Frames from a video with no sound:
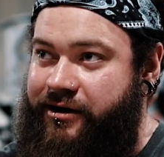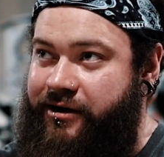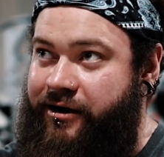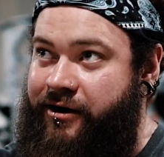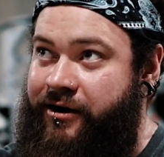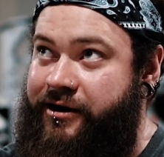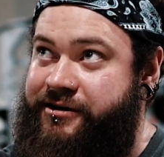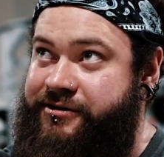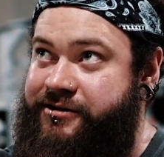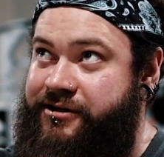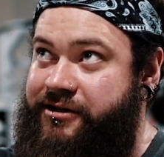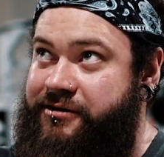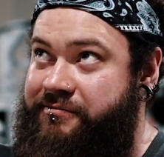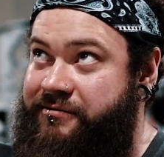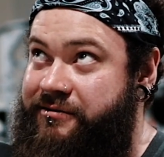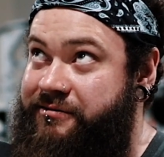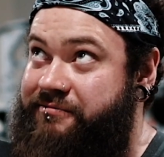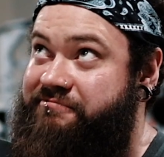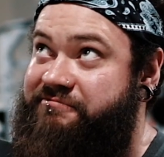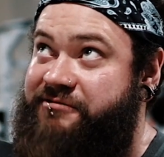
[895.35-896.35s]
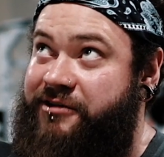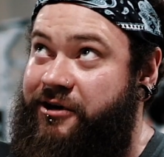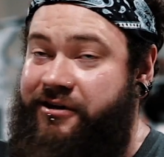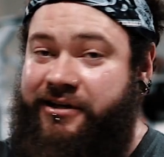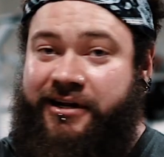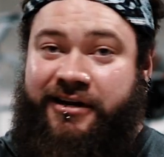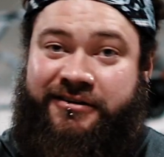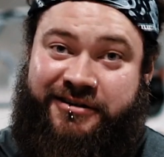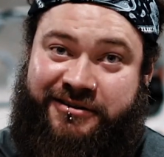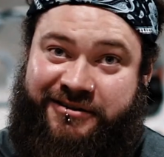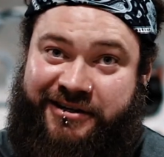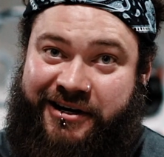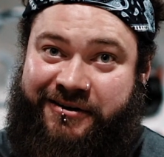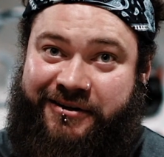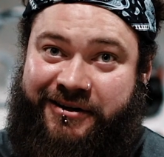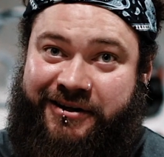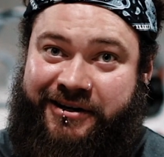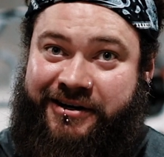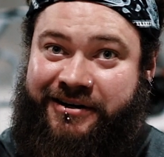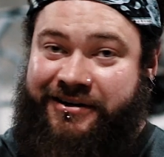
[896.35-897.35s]
Eyes up, not
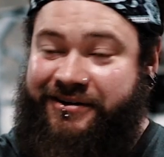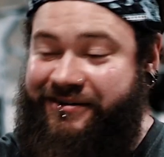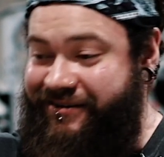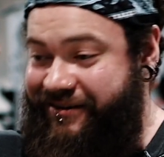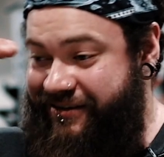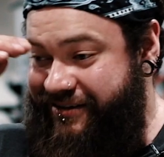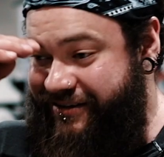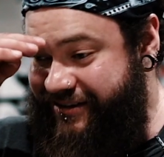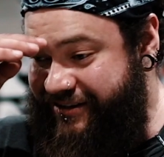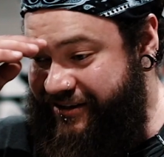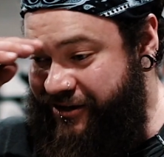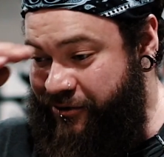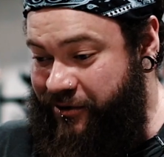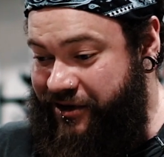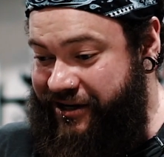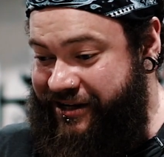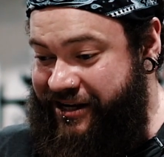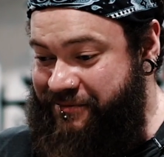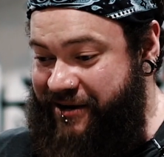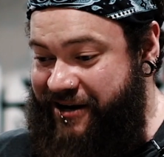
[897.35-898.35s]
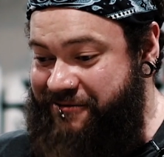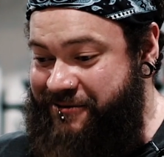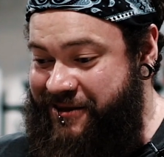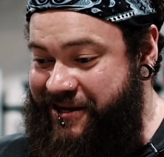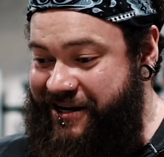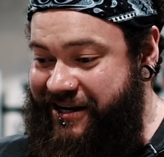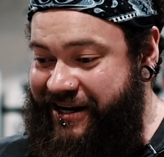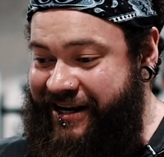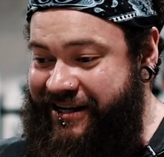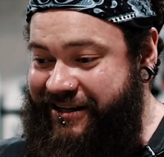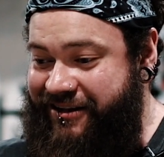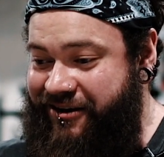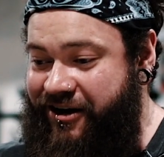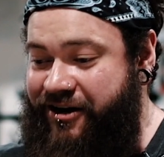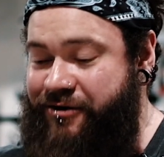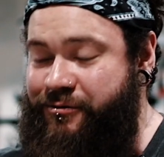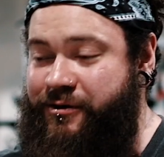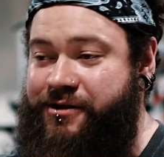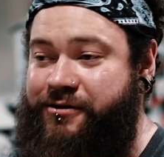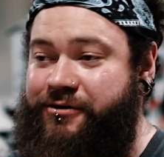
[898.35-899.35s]
necessarily. You want to keep everything in
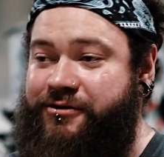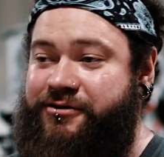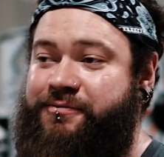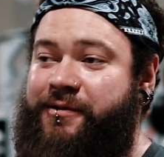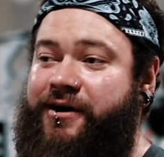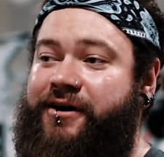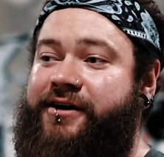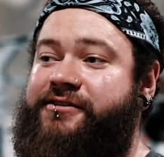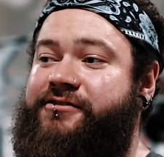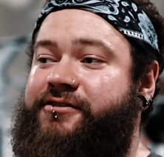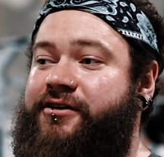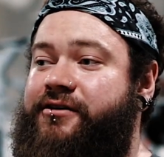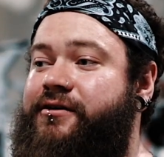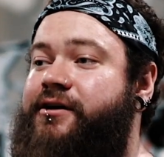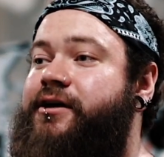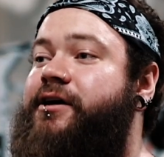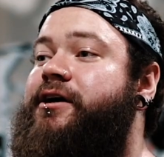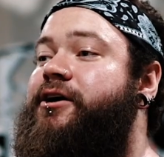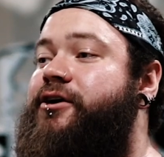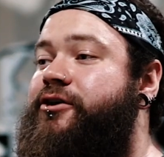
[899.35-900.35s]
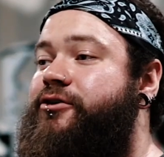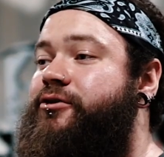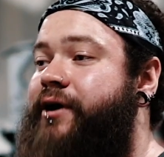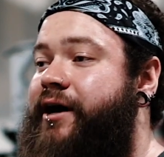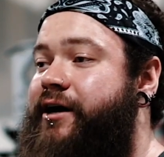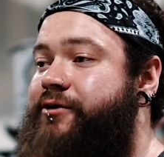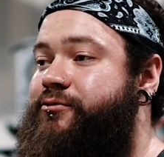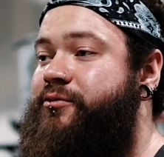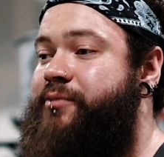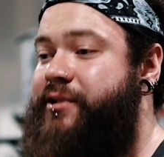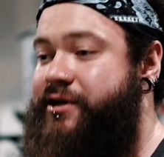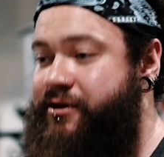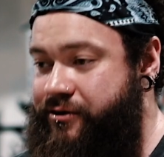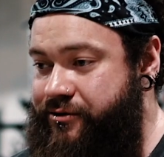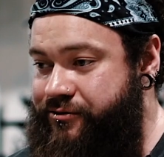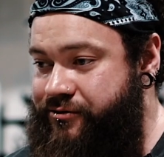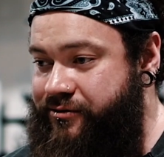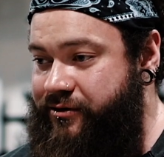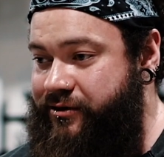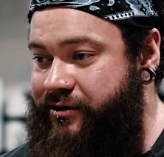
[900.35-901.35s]
line with your spine, so your head will be
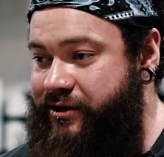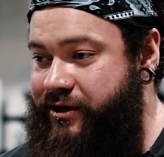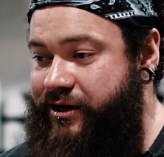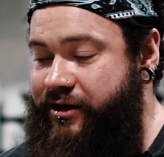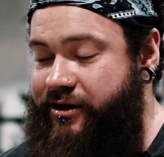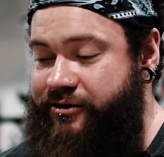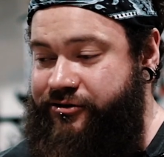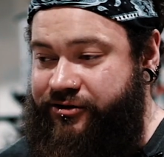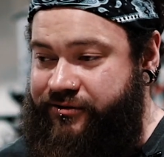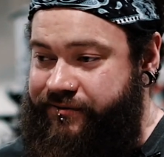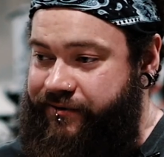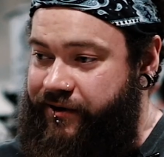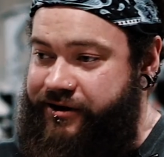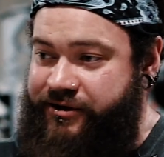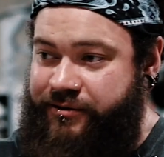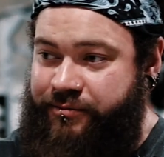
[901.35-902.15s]
neutral. Just find a